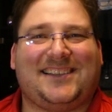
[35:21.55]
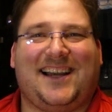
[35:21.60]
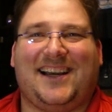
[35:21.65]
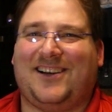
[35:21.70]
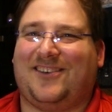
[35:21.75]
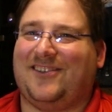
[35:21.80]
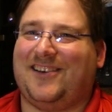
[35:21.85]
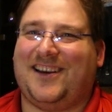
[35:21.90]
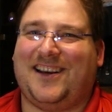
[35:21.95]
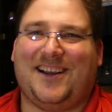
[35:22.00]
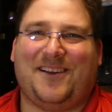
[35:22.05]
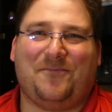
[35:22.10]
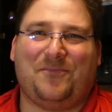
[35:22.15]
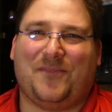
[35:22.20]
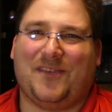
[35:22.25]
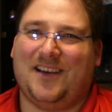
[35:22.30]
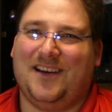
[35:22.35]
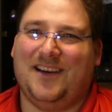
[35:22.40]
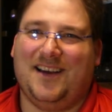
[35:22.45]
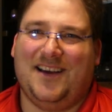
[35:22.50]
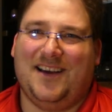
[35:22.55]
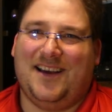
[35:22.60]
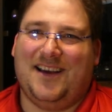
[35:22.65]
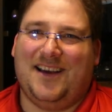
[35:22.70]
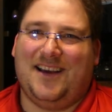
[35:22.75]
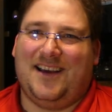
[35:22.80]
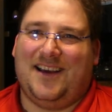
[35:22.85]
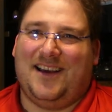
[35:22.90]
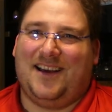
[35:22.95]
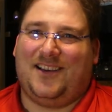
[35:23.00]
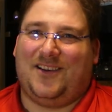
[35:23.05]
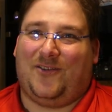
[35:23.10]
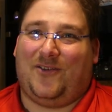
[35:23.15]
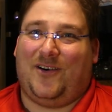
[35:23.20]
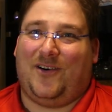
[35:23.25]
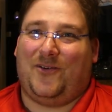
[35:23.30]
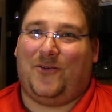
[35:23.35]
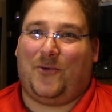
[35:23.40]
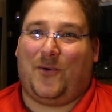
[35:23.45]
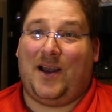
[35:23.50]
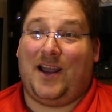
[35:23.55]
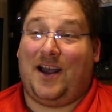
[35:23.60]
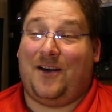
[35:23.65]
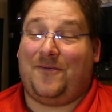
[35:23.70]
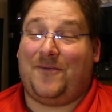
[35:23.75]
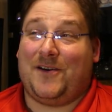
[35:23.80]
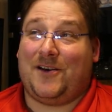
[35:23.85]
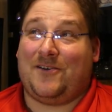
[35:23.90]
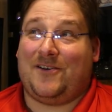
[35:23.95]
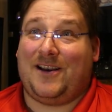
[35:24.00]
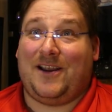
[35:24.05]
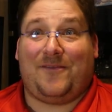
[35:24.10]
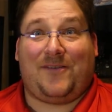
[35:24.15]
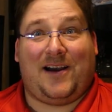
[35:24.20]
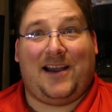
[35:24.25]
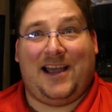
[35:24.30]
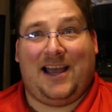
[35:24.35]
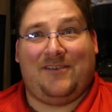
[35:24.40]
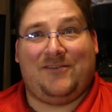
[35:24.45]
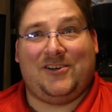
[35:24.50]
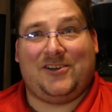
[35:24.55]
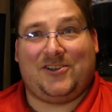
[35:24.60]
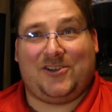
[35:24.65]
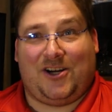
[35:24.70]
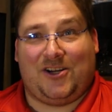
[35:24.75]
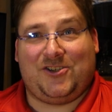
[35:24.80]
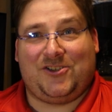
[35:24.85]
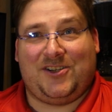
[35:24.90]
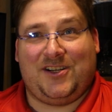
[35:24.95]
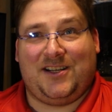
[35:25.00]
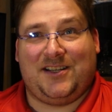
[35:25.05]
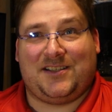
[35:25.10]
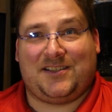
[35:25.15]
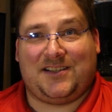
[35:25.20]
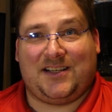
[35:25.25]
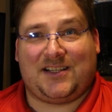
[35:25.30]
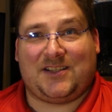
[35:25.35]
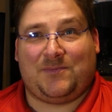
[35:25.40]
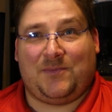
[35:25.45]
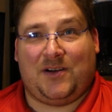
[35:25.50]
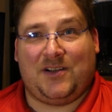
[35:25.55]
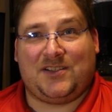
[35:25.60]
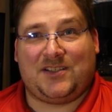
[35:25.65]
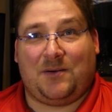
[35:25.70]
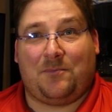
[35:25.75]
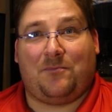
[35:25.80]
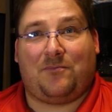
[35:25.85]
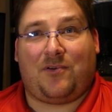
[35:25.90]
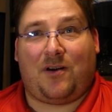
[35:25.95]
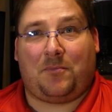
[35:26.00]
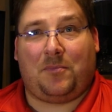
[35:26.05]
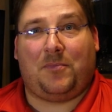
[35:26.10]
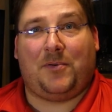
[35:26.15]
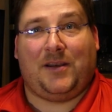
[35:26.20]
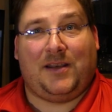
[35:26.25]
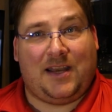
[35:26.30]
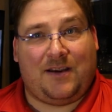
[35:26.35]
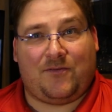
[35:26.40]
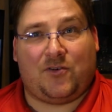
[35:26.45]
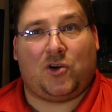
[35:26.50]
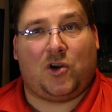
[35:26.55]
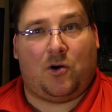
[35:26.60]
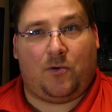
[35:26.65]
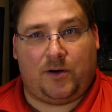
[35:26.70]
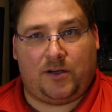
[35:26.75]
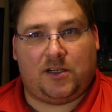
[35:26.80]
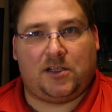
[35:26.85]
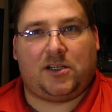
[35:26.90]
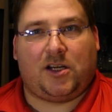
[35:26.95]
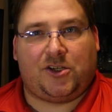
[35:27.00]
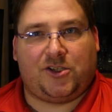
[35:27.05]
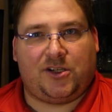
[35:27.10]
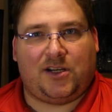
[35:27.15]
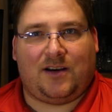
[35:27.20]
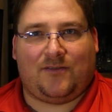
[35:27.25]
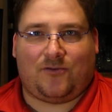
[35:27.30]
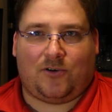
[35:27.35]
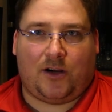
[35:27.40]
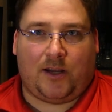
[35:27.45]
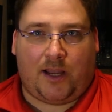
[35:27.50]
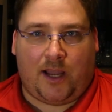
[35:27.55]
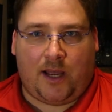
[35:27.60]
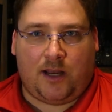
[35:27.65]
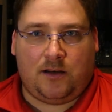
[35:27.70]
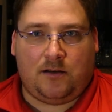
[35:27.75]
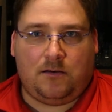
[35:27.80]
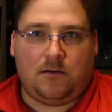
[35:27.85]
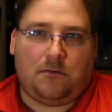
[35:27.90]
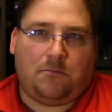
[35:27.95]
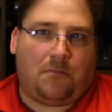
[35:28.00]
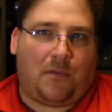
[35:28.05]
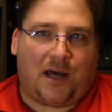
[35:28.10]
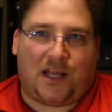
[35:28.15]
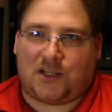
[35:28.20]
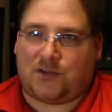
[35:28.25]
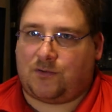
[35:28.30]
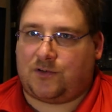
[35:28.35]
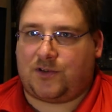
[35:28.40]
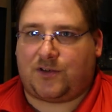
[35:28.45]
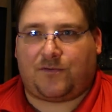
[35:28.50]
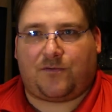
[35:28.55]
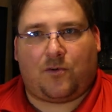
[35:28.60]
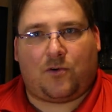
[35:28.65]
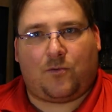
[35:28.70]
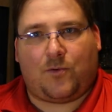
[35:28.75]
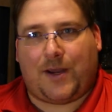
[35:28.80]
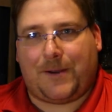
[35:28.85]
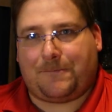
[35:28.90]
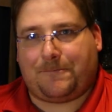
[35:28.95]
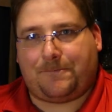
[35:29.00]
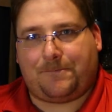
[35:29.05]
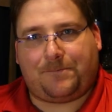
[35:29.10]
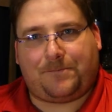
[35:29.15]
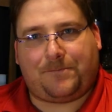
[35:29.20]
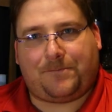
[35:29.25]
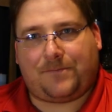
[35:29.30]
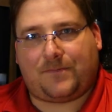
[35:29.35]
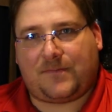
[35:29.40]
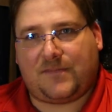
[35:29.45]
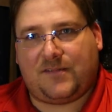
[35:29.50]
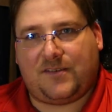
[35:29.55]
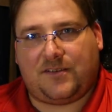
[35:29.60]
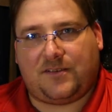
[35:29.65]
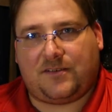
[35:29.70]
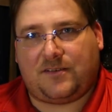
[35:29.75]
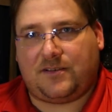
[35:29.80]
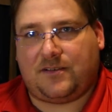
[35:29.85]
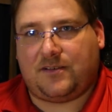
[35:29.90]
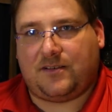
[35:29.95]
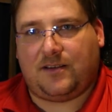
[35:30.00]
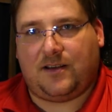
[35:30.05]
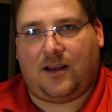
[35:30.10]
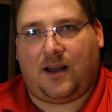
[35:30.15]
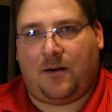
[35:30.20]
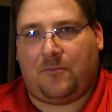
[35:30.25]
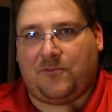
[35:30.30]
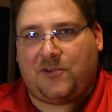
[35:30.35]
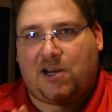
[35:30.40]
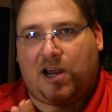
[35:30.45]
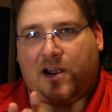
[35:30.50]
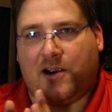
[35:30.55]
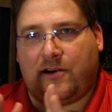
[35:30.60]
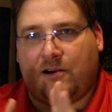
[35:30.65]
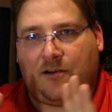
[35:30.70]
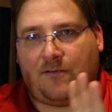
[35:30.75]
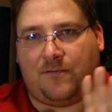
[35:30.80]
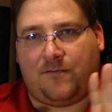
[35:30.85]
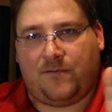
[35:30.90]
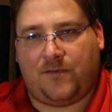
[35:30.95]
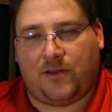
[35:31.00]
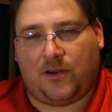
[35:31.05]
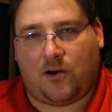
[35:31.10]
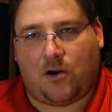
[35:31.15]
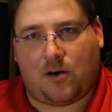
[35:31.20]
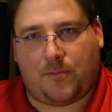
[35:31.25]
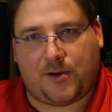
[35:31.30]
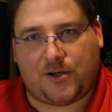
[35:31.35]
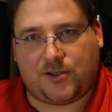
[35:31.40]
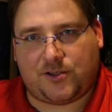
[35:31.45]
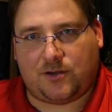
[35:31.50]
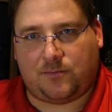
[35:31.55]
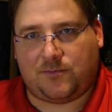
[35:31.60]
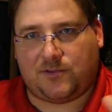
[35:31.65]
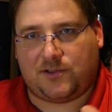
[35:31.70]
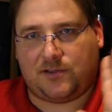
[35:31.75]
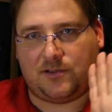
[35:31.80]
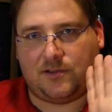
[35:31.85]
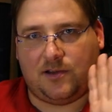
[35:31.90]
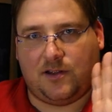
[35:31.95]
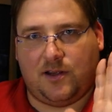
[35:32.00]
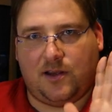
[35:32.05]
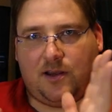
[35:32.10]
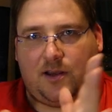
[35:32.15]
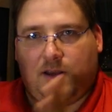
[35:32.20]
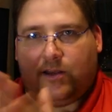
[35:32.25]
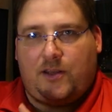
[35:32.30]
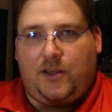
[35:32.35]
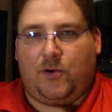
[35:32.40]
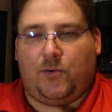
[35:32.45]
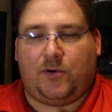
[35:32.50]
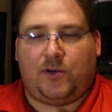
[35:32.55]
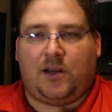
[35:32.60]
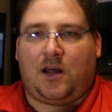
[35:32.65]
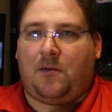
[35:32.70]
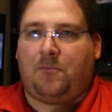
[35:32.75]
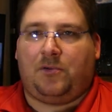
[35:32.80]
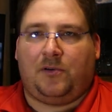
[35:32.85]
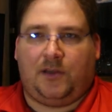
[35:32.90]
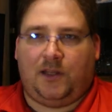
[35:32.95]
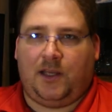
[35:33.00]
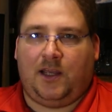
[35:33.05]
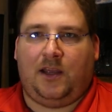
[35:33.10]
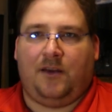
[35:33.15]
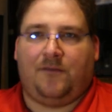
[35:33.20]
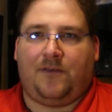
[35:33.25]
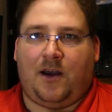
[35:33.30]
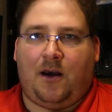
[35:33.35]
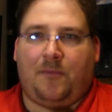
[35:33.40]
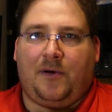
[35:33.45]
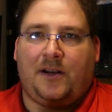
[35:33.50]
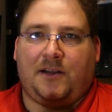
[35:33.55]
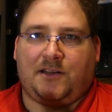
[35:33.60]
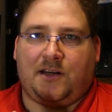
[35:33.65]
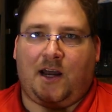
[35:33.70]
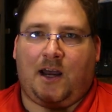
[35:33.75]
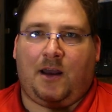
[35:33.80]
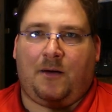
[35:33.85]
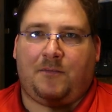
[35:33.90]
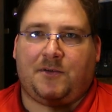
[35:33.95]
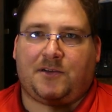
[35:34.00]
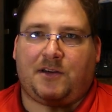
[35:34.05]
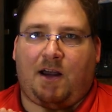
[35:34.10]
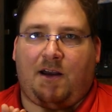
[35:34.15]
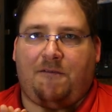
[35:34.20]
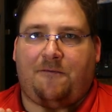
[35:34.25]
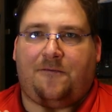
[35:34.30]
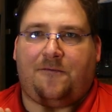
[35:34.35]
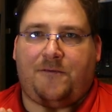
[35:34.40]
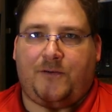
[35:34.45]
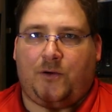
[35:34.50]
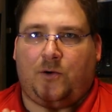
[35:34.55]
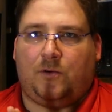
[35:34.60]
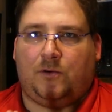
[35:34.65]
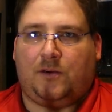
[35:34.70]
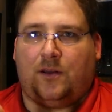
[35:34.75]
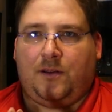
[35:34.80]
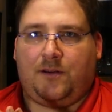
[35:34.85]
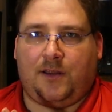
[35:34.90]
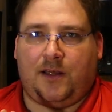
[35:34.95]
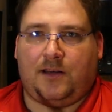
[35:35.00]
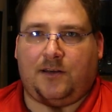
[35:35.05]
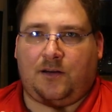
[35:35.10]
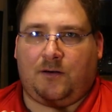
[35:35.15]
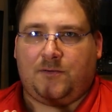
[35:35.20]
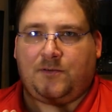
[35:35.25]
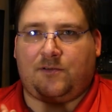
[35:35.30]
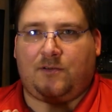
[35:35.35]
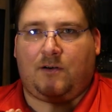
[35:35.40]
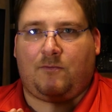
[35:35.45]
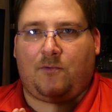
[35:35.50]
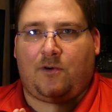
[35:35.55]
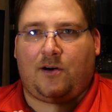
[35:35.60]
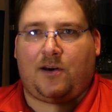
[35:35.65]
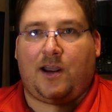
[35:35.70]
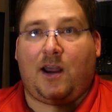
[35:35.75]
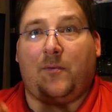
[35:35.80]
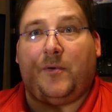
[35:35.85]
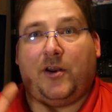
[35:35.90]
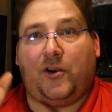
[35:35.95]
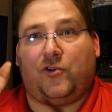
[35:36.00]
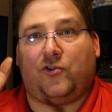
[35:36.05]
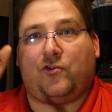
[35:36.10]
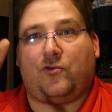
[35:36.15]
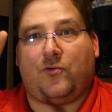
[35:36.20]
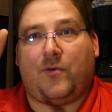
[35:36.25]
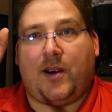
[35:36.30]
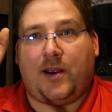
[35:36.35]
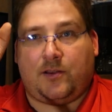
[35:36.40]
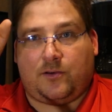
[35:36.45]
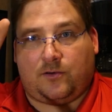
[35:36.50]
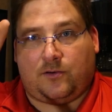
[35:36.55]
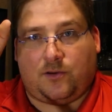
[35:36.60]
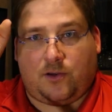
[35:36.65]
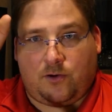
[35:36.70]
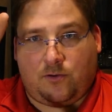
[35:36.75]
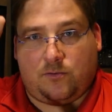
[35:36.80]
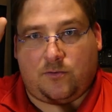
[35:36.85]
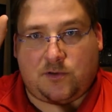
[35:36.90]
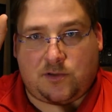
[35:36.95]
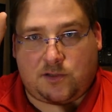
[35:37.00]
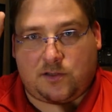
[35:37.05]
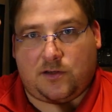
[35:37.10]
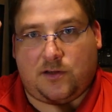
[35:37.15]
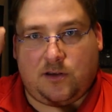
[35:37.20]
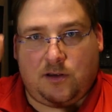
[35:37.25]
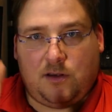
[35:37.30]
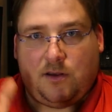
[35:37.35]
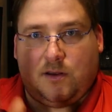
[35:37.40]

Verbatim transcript: I don't need it. The, way I figure it, if I haven't touched it in six months, I'm probably never going to touch it ever again. Might as well just throw it away. Just, I'm tired of the garbage. And you would not believe how many times I've filled that dumpster at work, how many trailer loads.